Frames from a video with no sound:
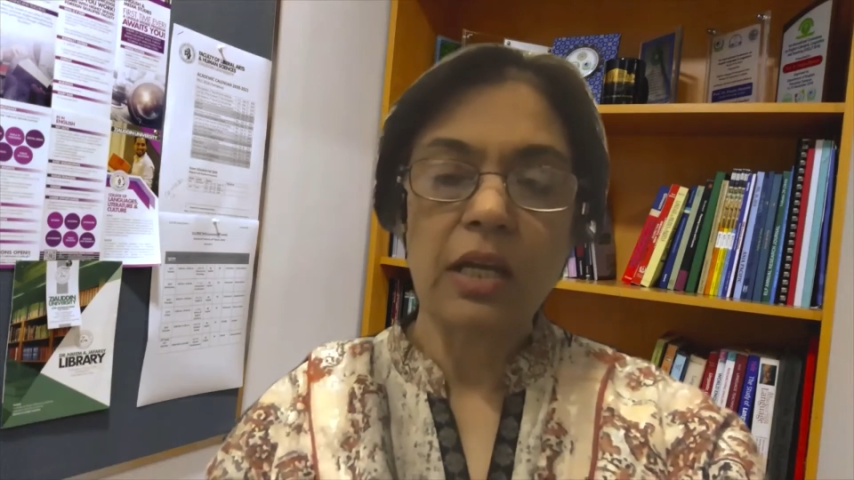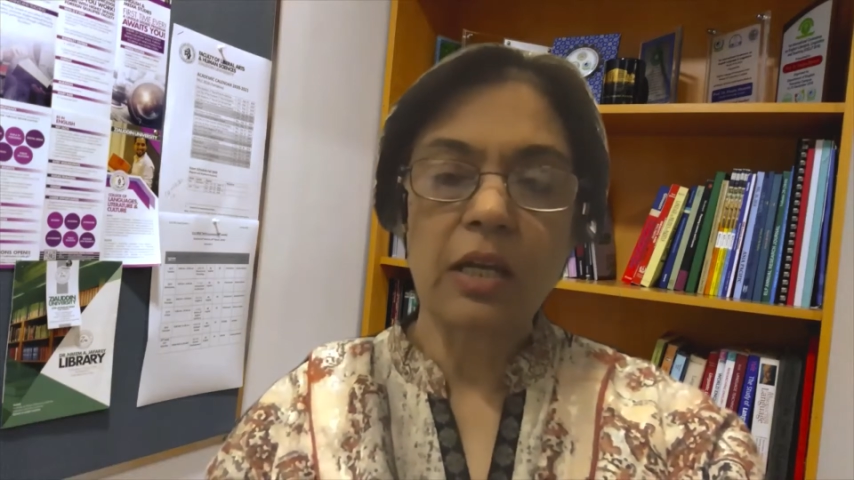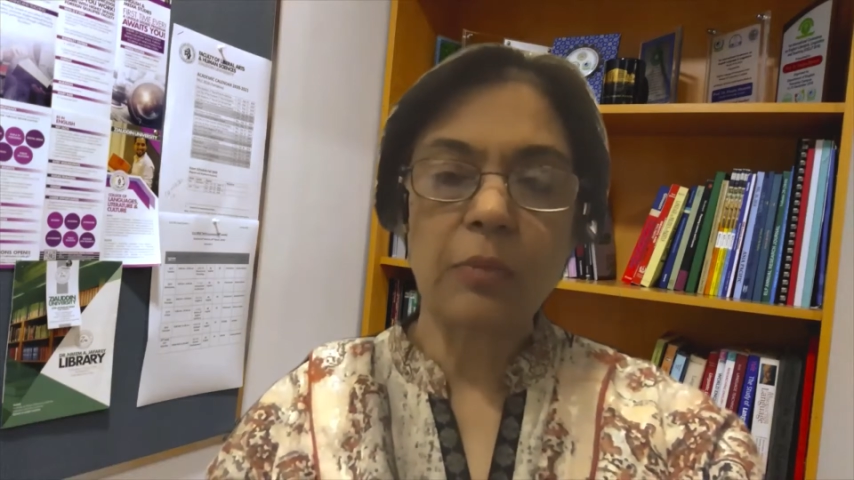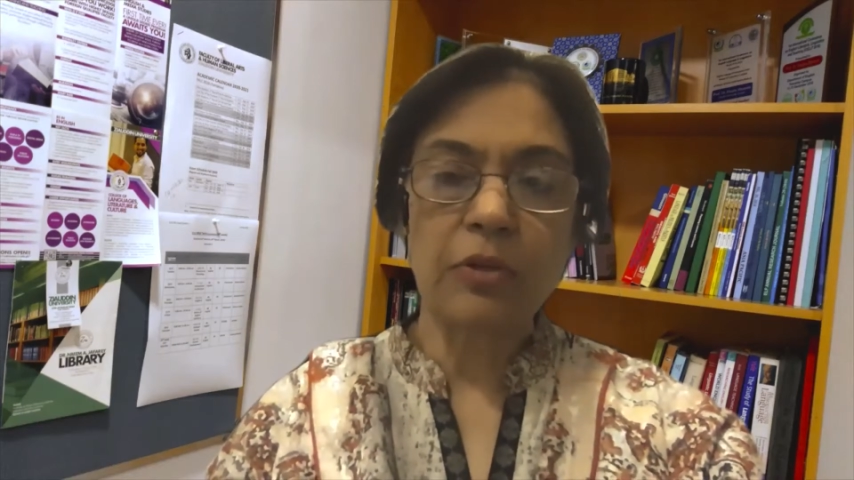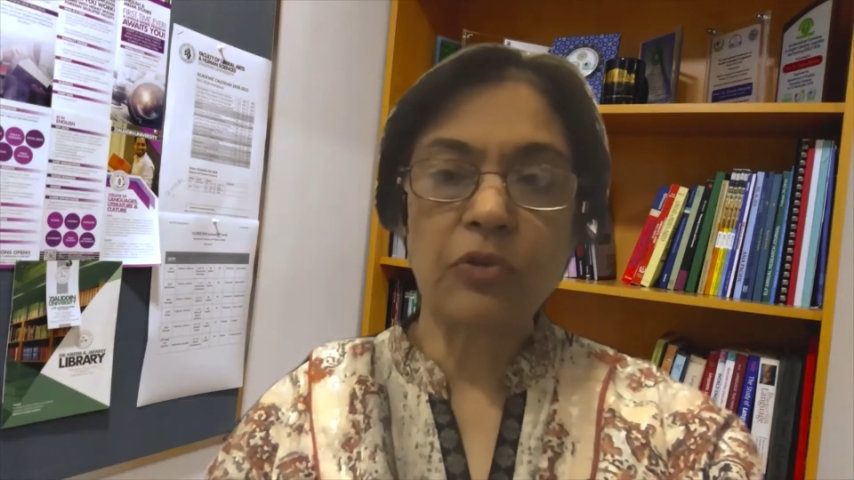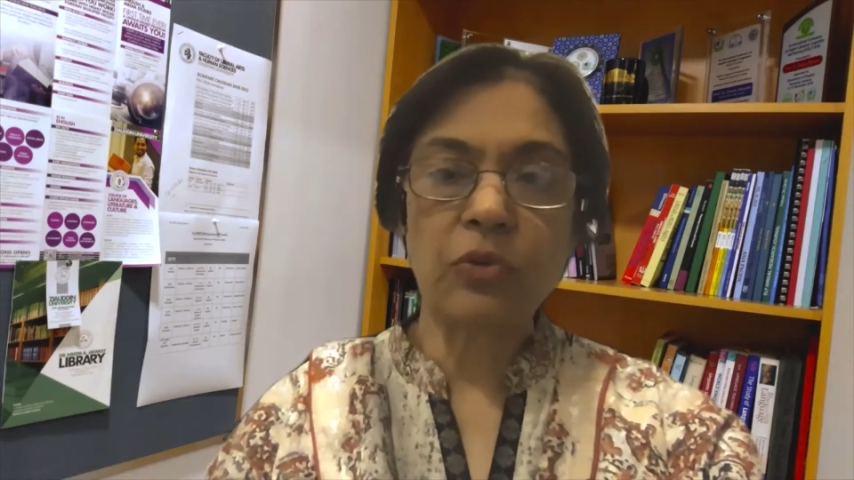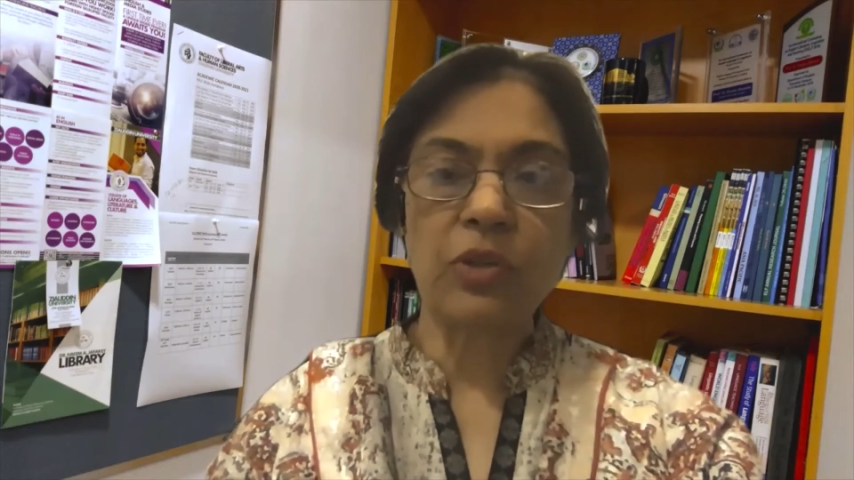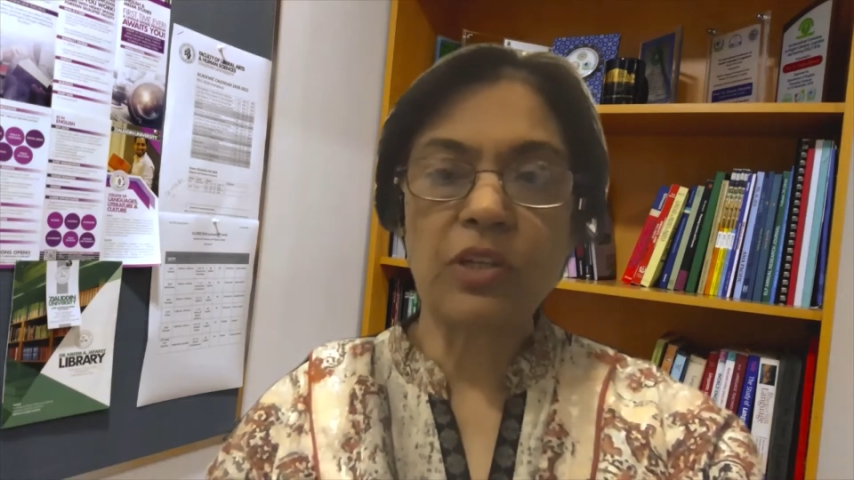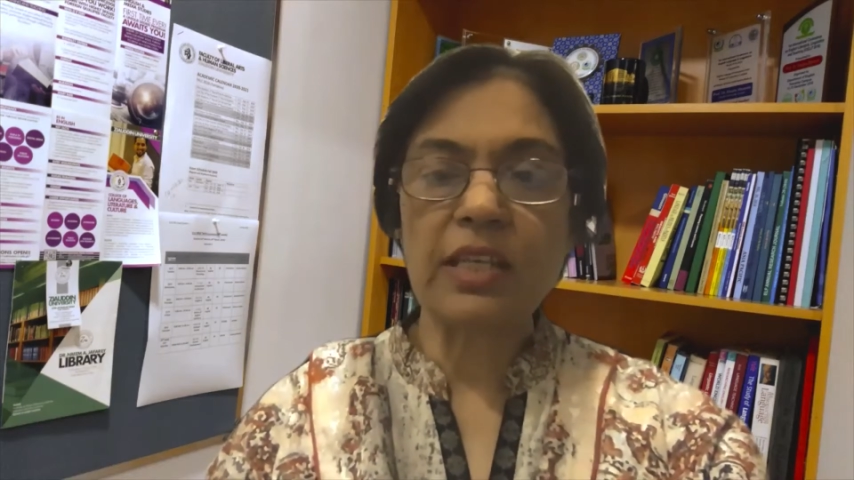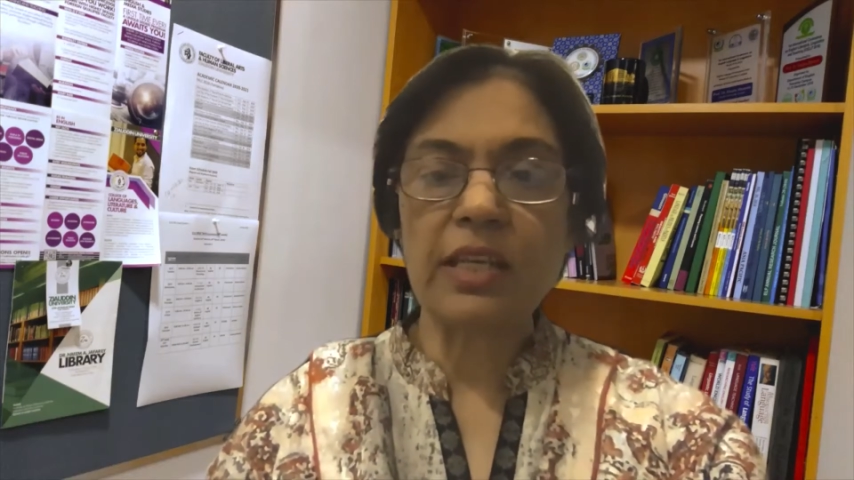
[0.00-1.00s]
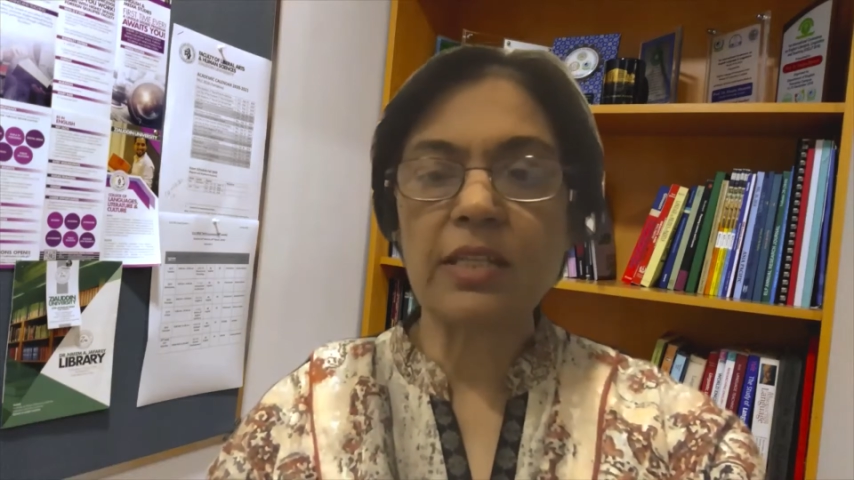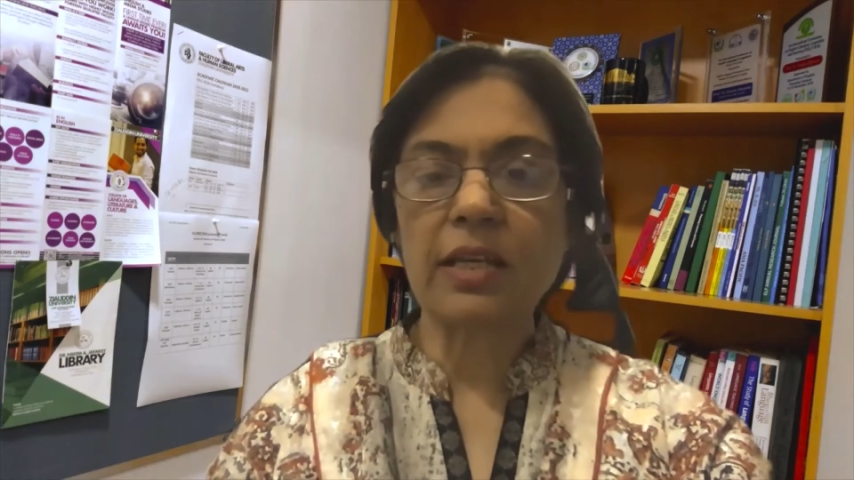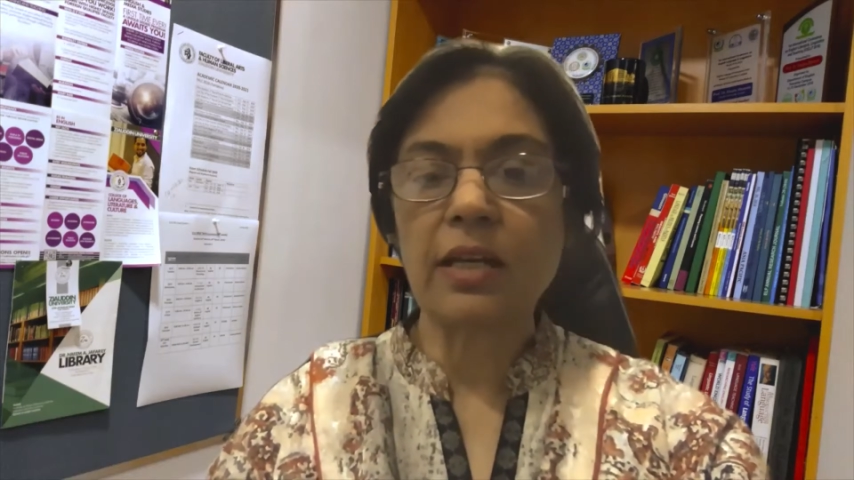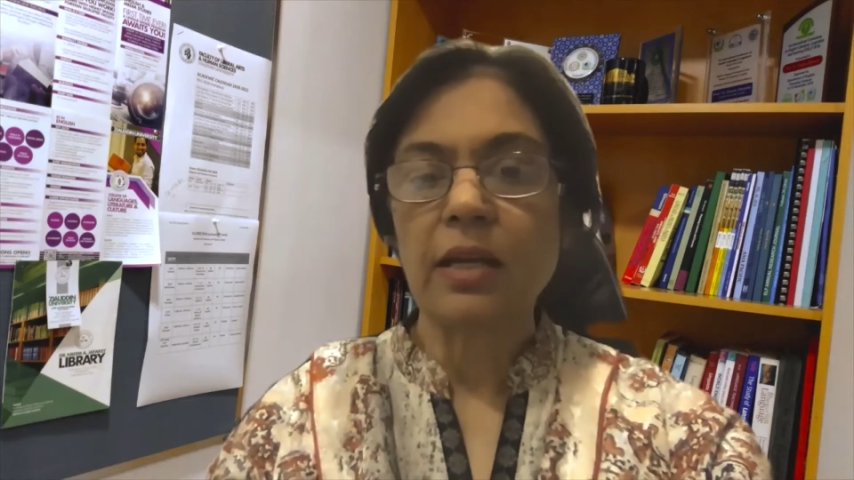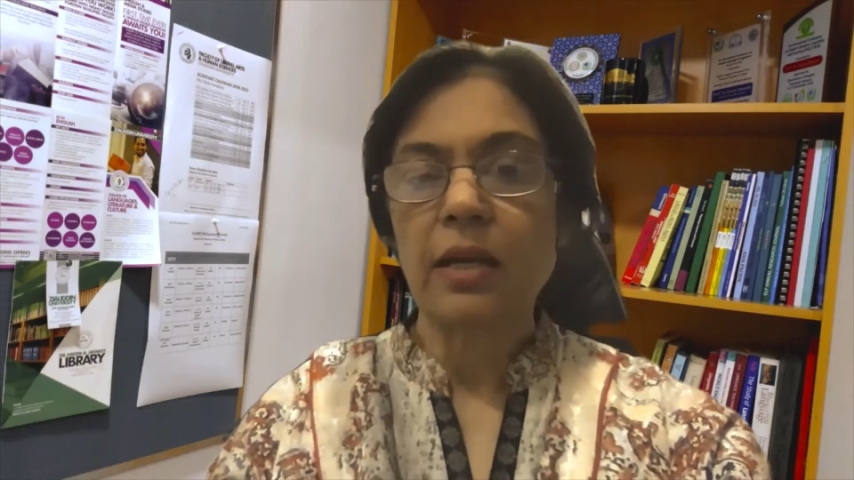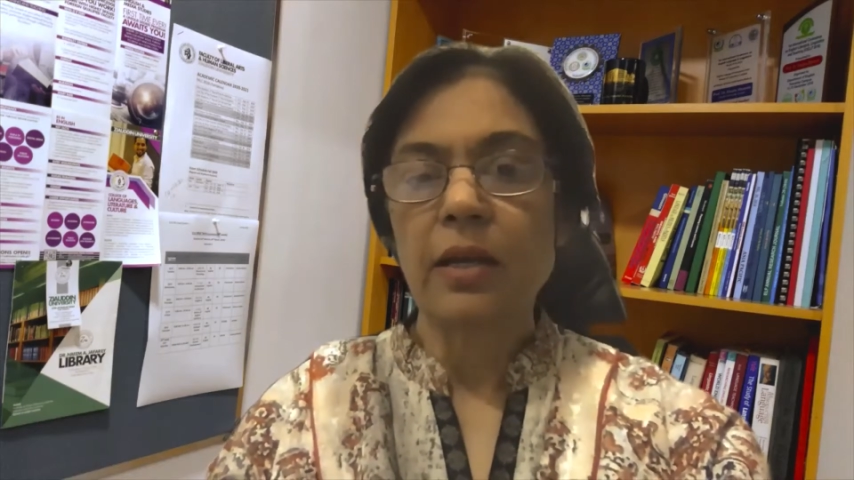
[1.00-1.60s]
but a few years later,